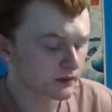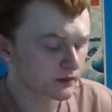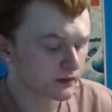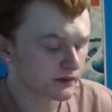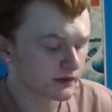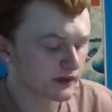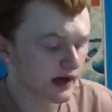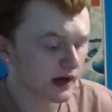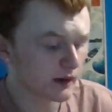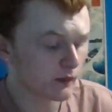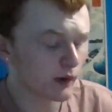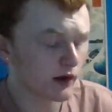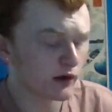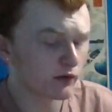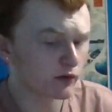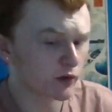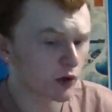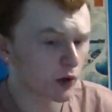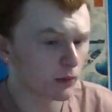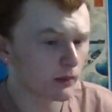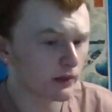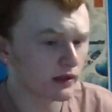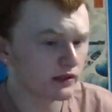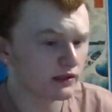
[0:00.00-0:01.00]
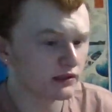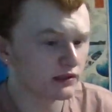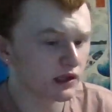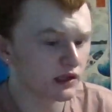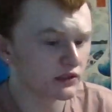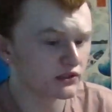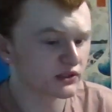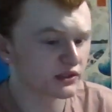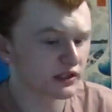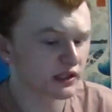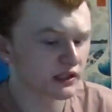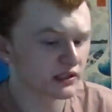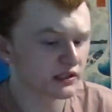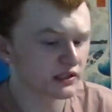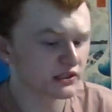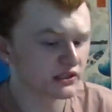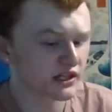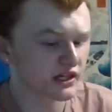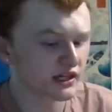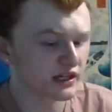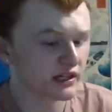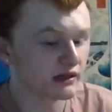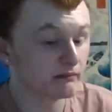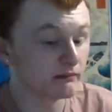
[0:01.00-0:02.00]
That way Roman doesn't get to
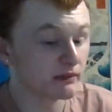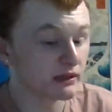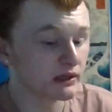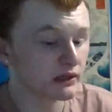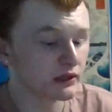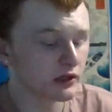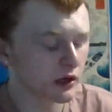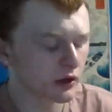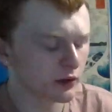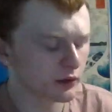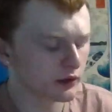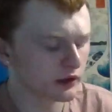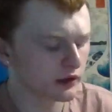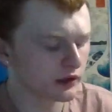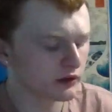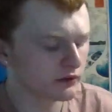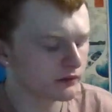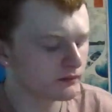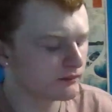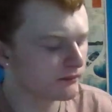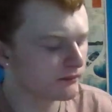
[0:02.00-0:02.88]
say he beat Cody.